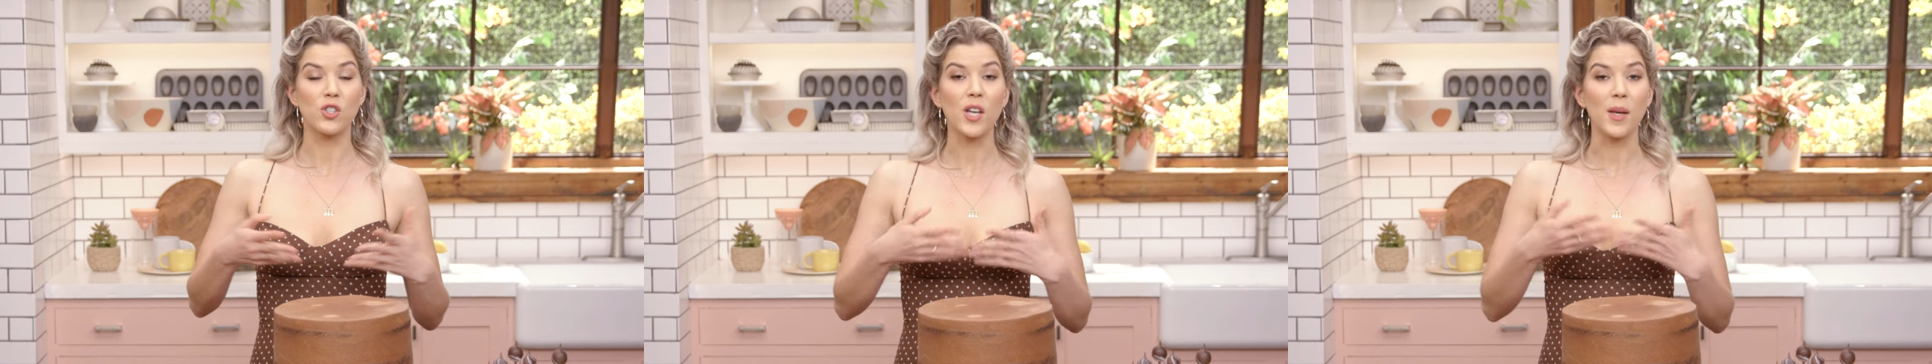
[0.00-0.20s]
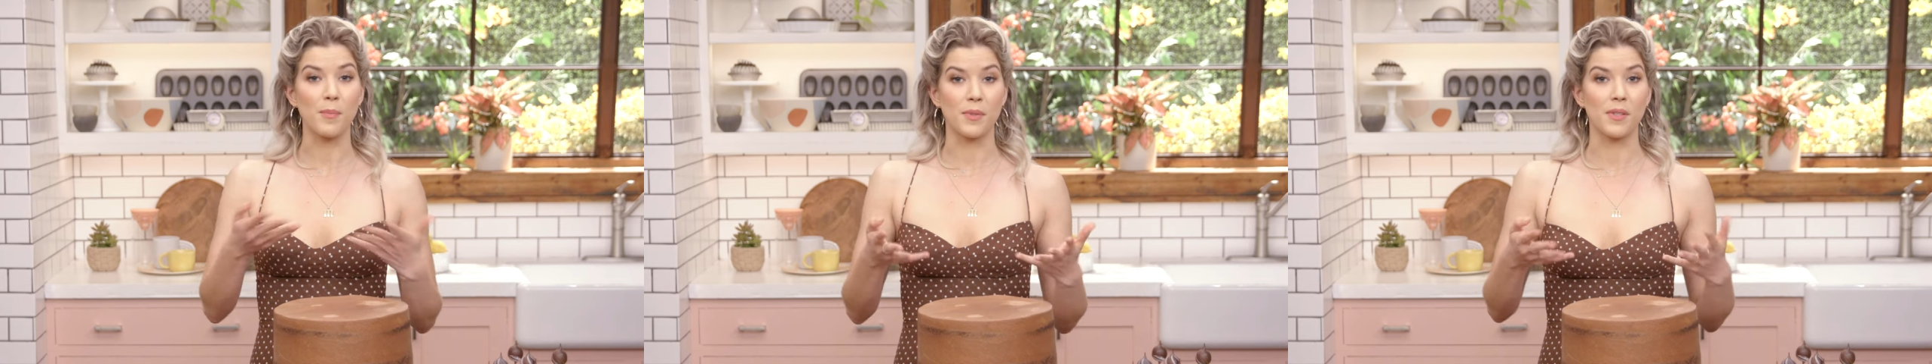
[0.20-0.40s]

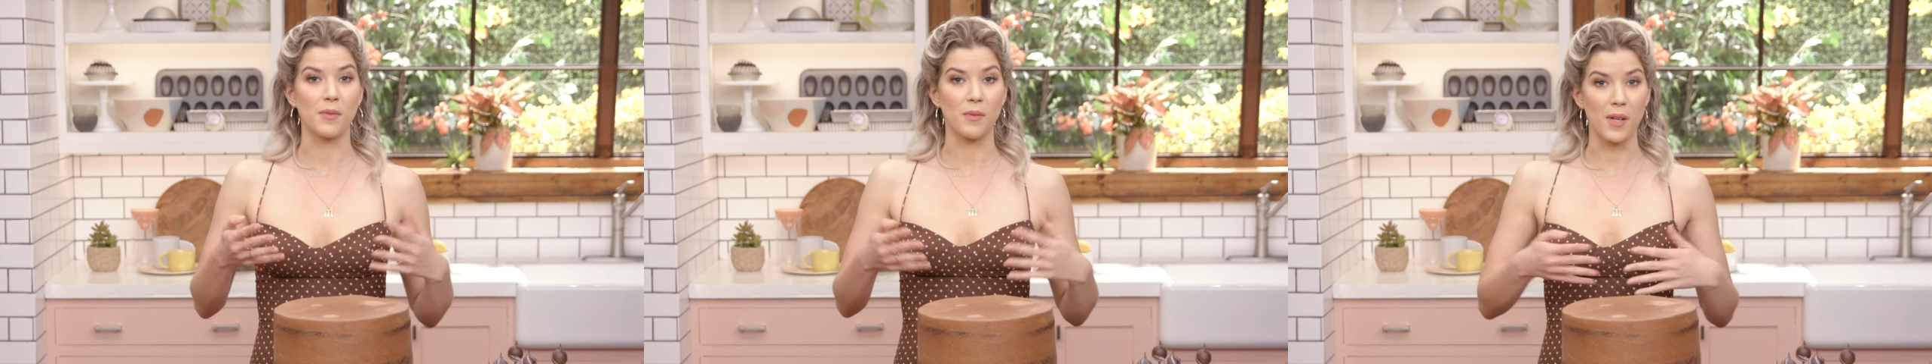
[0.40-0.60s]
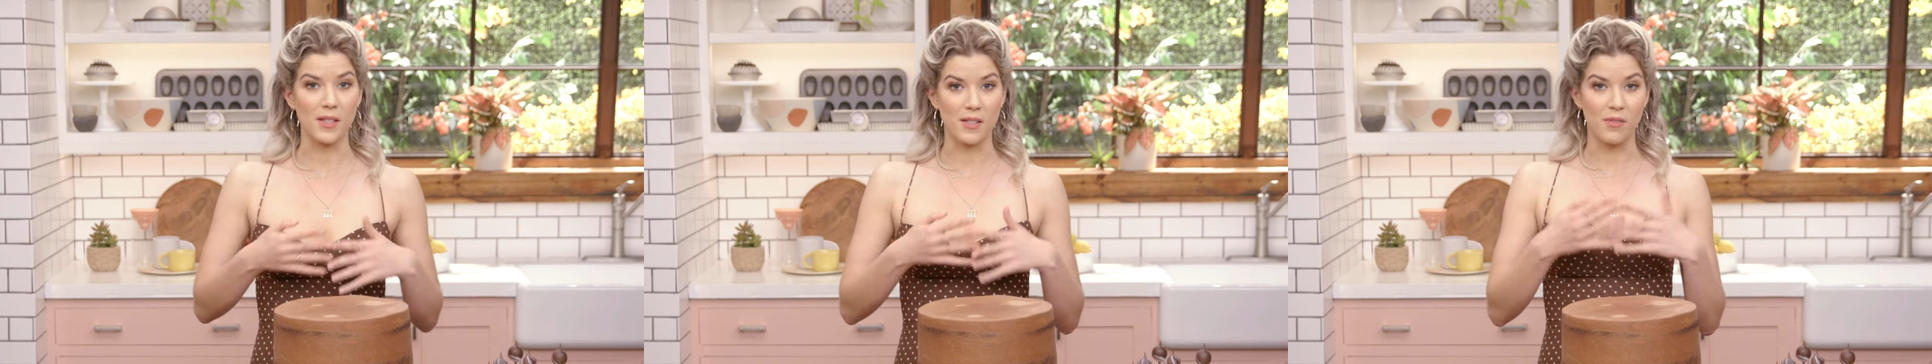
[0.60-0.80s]
chips.
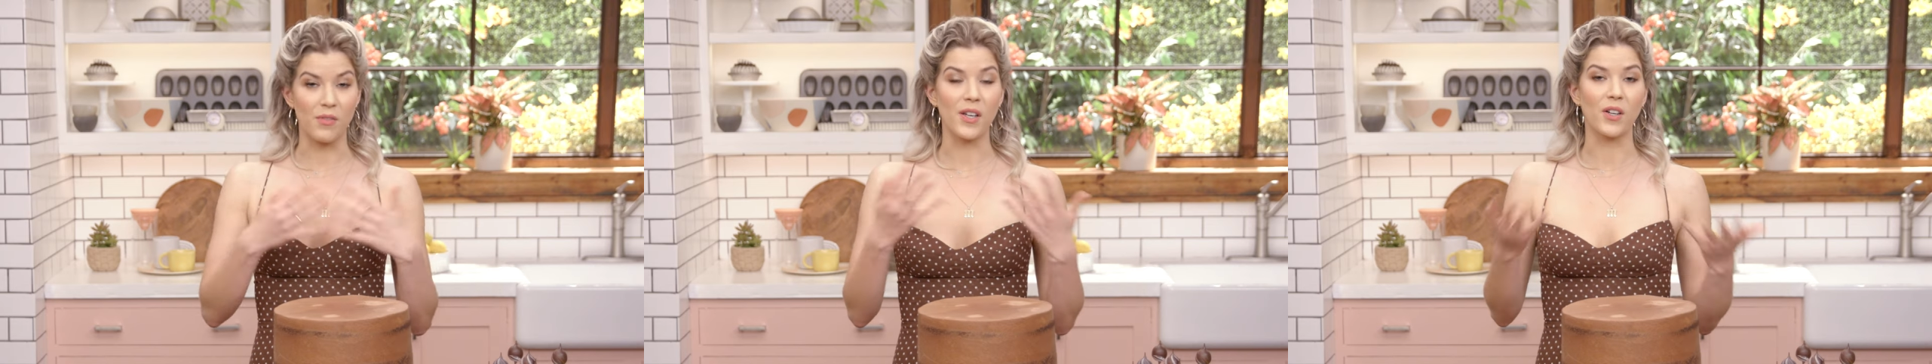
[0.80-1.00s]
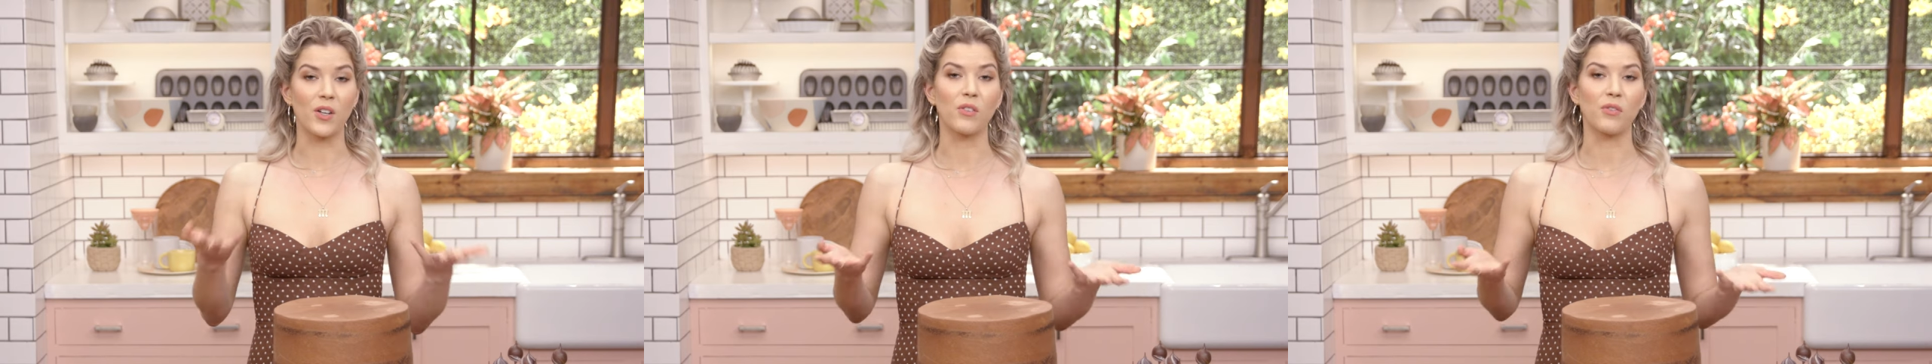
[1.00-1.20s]
It's a
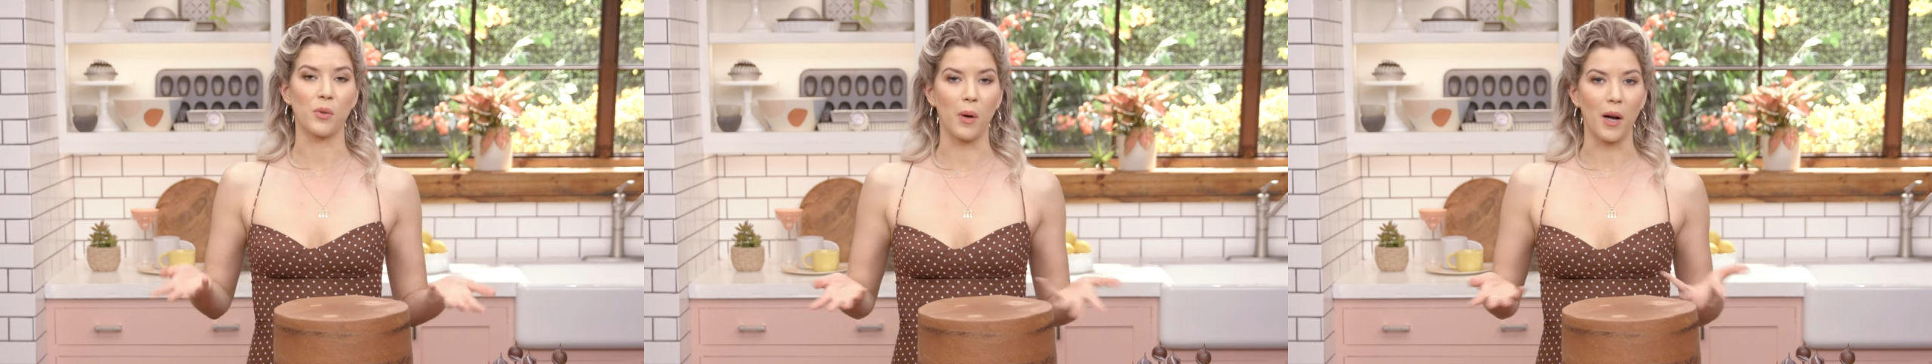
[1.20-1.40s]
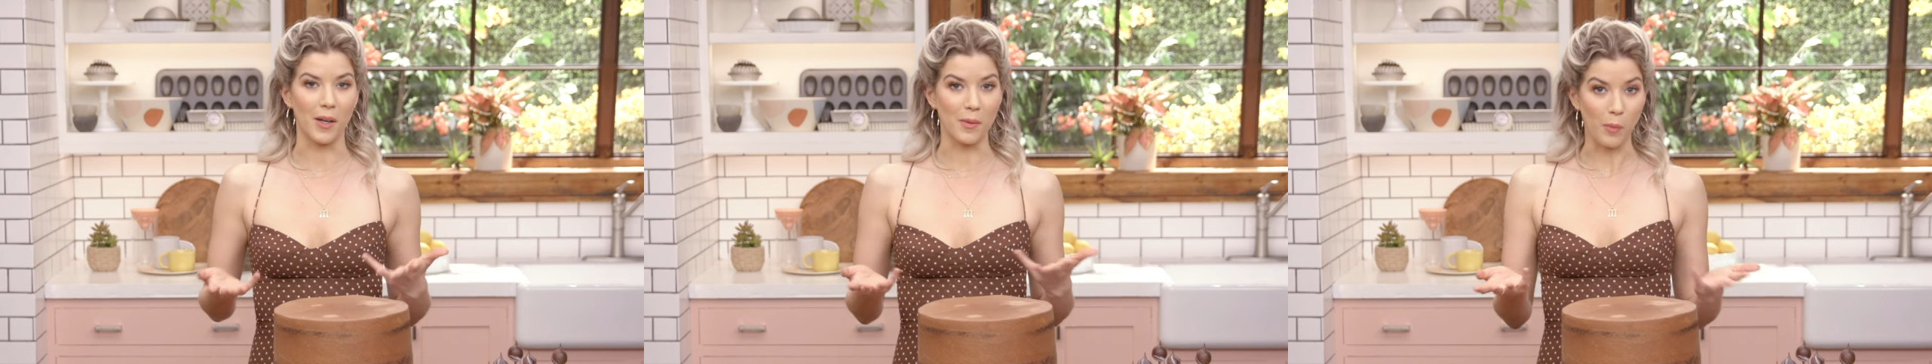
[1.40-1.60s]
vehicle for
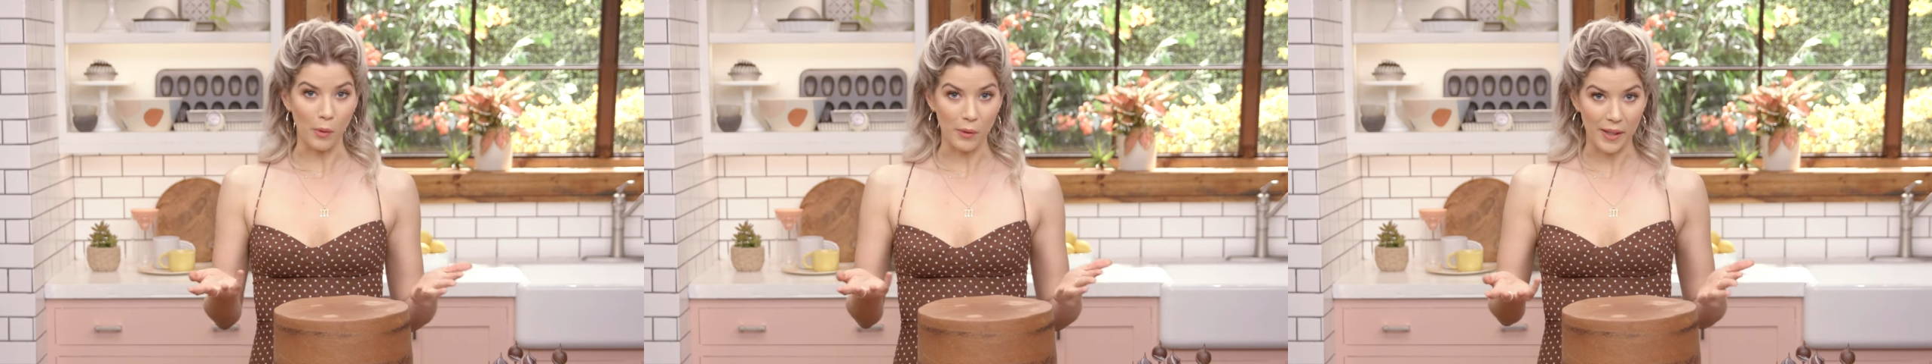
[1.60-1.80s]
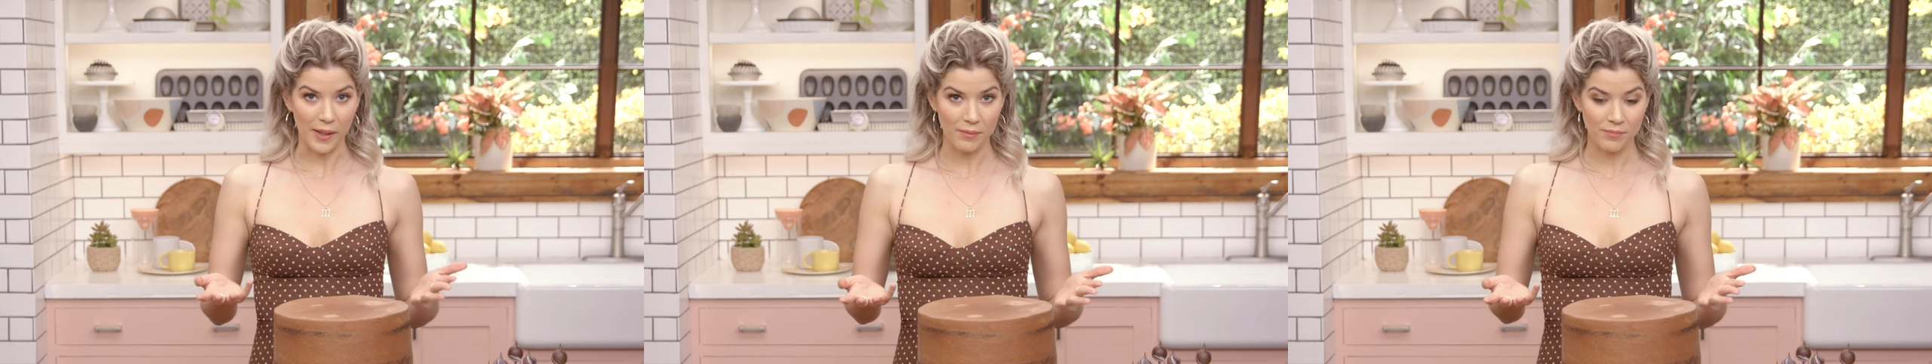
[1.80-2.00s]

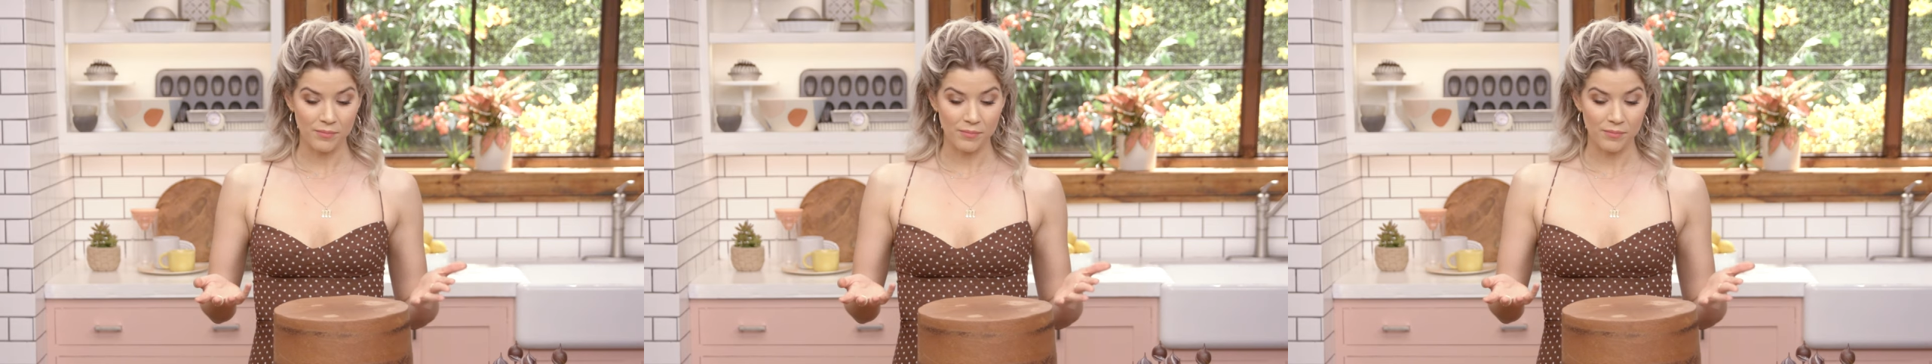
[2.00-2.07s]
guacamole.